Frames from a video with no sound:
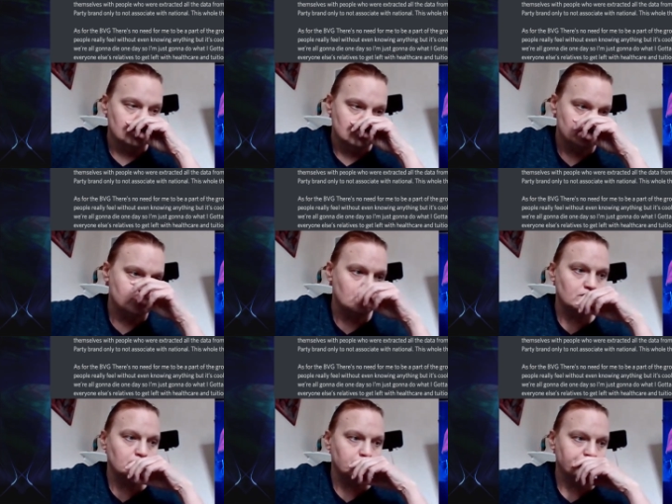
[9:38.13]

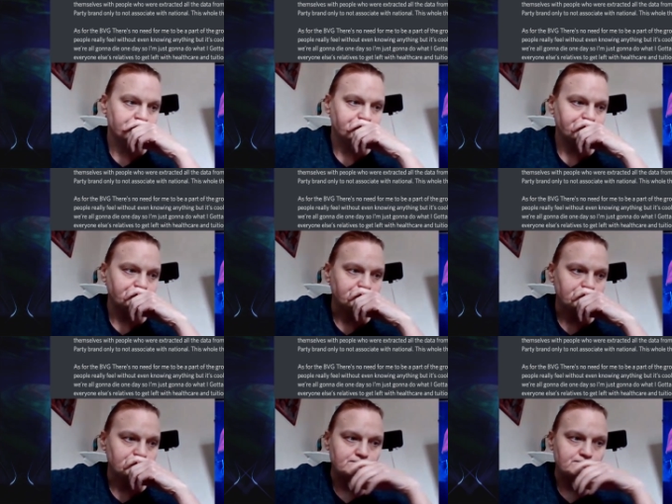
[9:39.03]
So
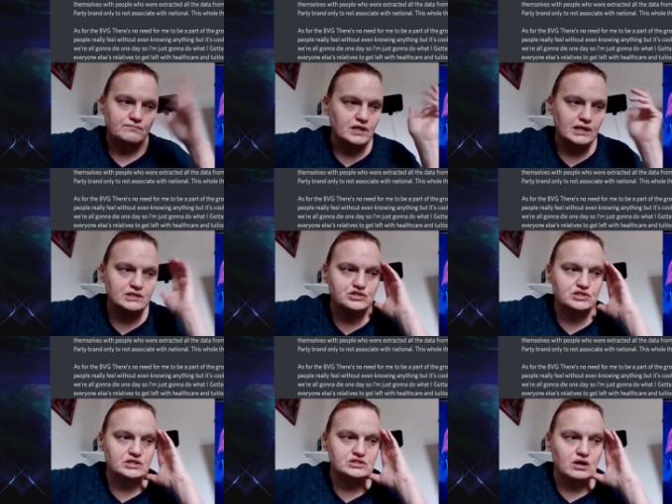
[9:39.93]

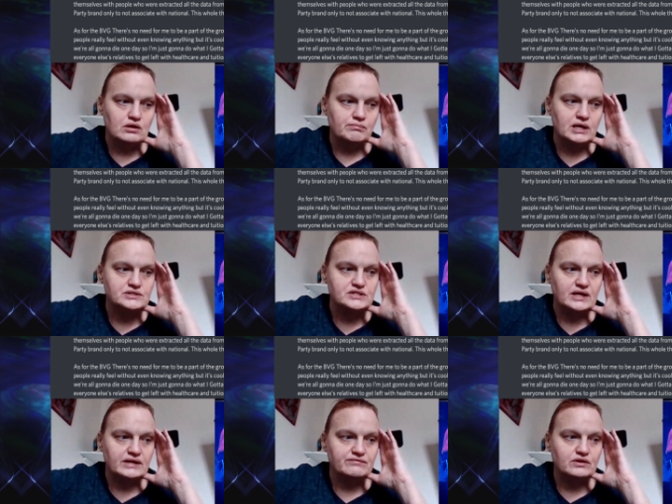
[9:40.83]
it's all a mess, and
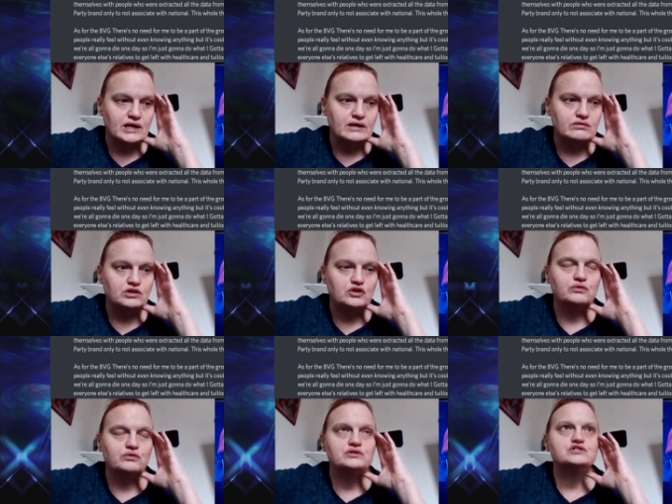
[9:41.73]
I feel like,
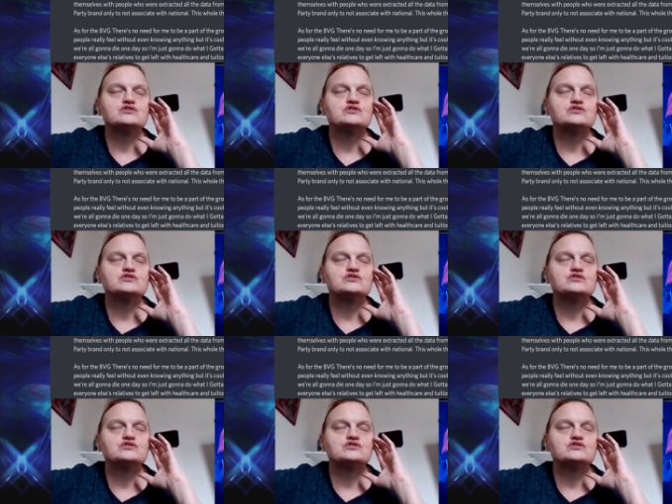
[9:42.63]
this